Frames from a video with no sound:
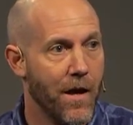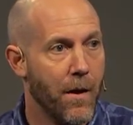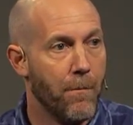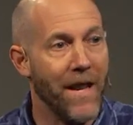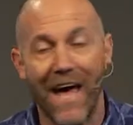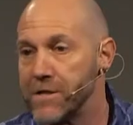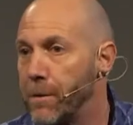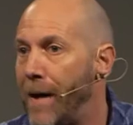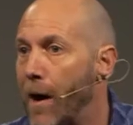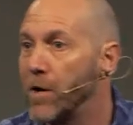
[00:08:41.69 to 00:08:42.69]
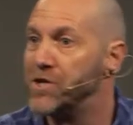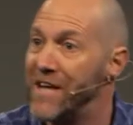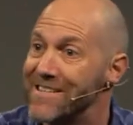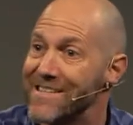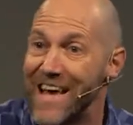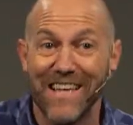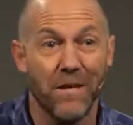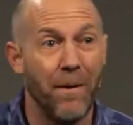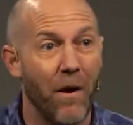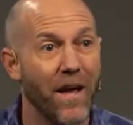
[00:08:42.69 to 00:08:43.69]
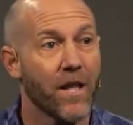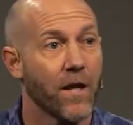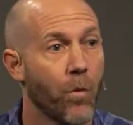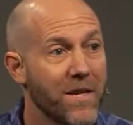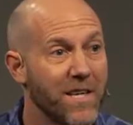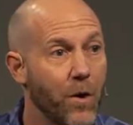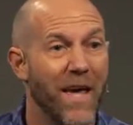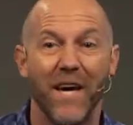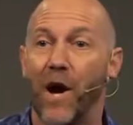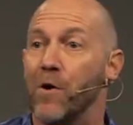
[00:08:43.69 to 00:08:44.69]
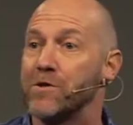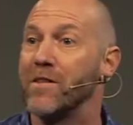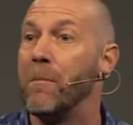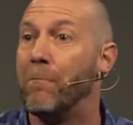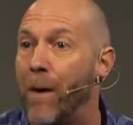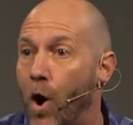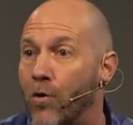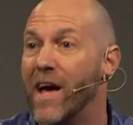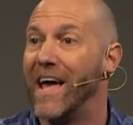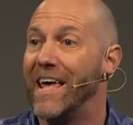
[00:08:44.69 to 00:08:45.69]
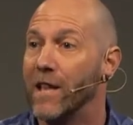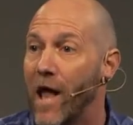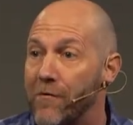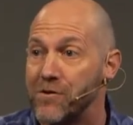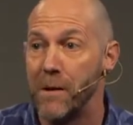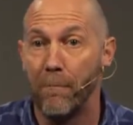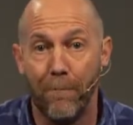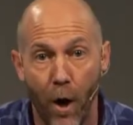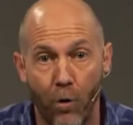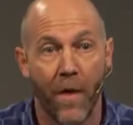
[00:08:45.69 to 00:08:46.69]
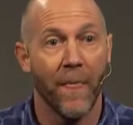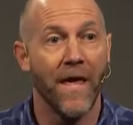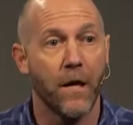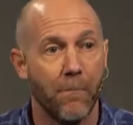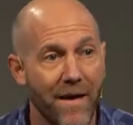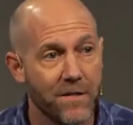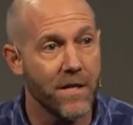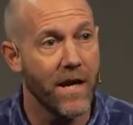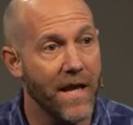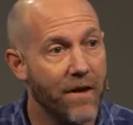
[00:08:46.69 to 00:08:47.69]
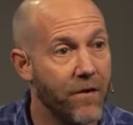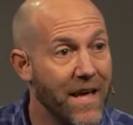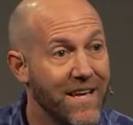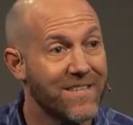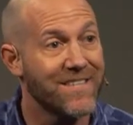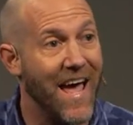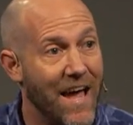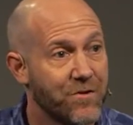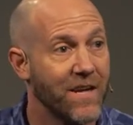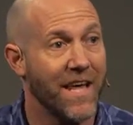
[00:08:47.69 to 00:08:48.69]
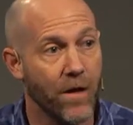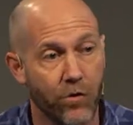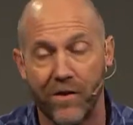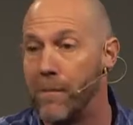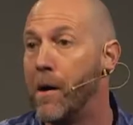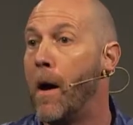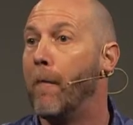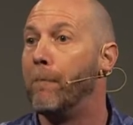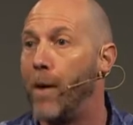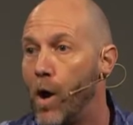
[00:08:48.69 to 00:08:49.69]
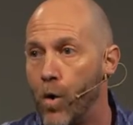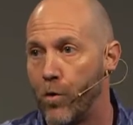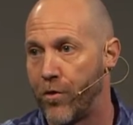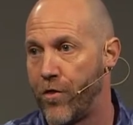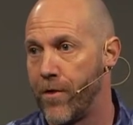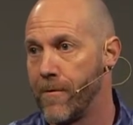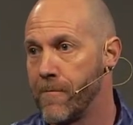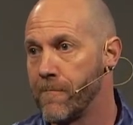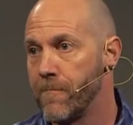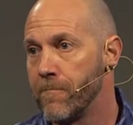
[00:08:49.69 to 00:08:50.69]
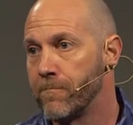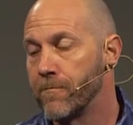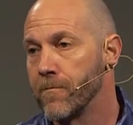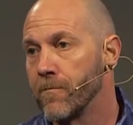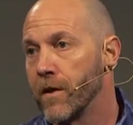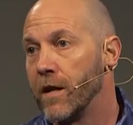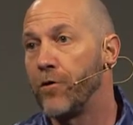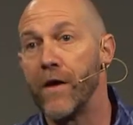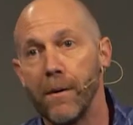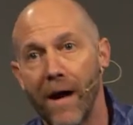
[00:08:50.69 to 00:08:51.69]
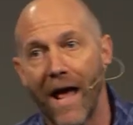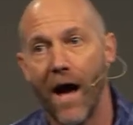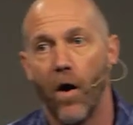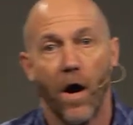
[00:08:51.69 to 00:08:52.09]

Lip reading: But it has the power. Jesus has the power. What does he do? He goes to them both. He loves them both. He he saves and heals them both. And to think about how